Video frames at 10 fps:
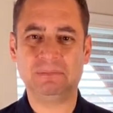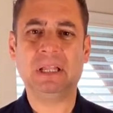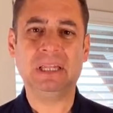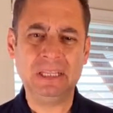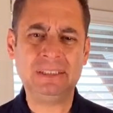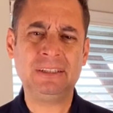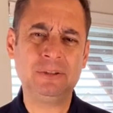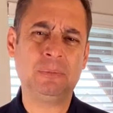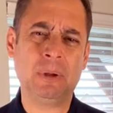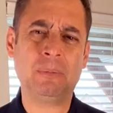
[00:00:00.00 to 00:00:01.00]
listen
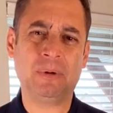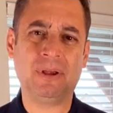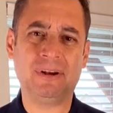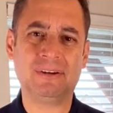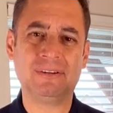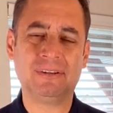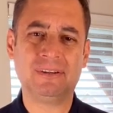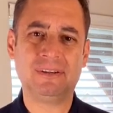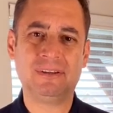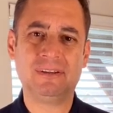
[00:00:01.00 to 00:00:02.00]
to my prayer
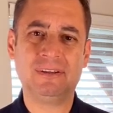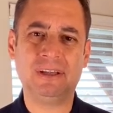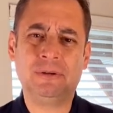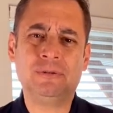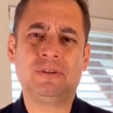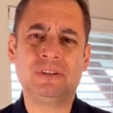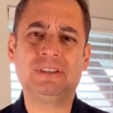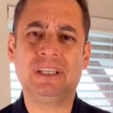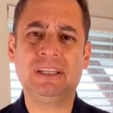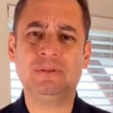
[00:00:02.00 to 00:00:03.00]
and
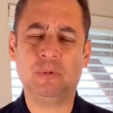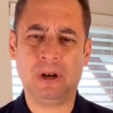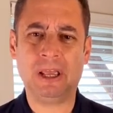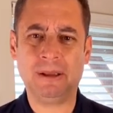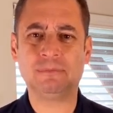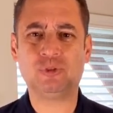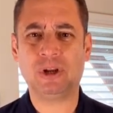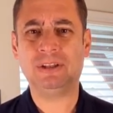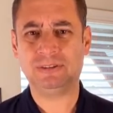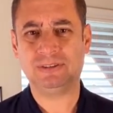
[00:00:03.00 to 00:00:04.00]
understand what I am
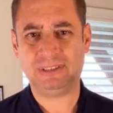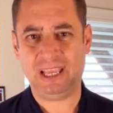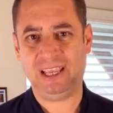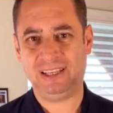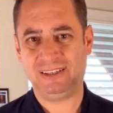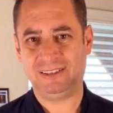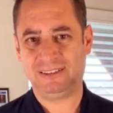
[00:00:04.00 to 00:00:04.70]
trying to say.